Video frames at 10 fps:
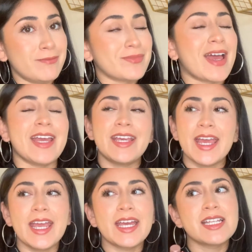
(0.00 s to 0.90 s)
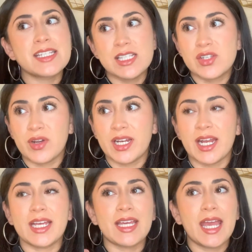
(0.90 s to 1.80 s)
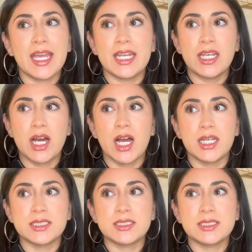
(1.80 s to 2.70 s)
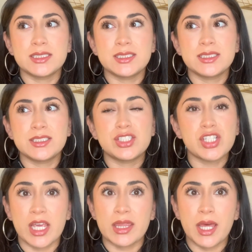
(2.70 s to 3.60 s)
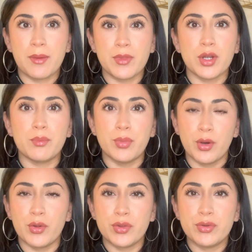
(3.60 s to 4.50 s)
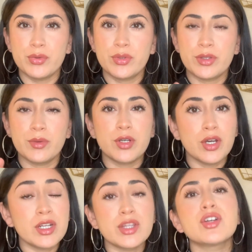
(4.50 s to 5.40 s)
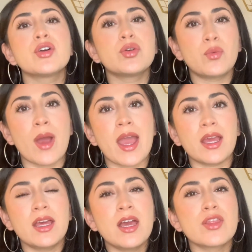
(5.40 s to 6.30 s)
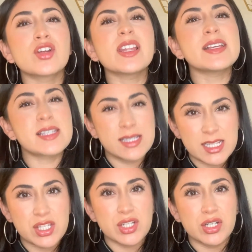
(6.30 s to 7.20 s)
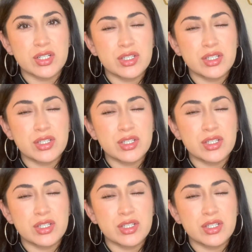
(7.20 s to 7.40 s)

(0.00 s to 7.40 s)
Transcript: I can't discredit, I cannot shade them. They're both good in their own way. They're like sisters.